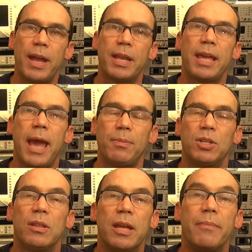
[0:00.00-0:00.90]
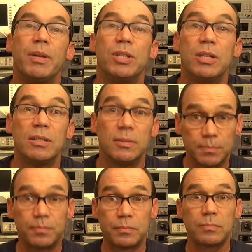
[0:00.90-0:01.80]
and capture the images
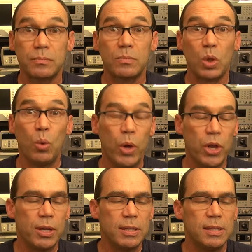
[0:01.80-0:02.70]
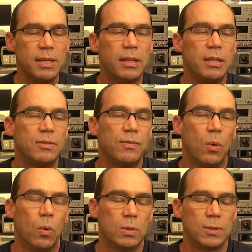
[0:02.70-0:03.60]
where you can see these
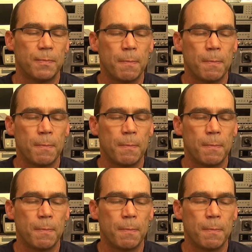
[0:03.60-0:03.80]
flaws?